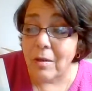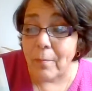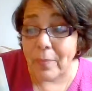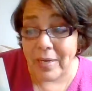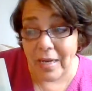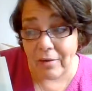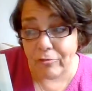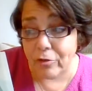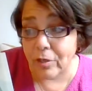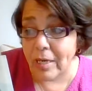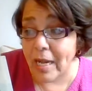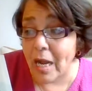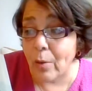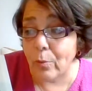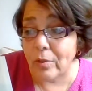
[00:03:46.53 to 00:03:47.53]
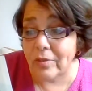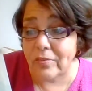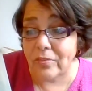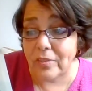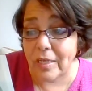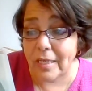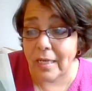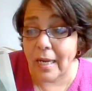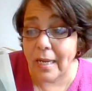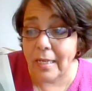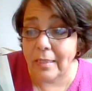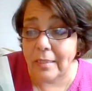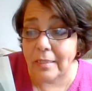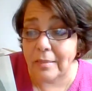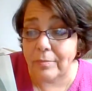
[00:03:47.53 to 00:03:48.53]
But after an hour of steady
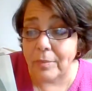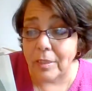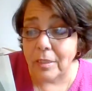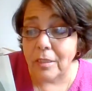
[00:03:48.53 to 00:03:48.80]
hiking,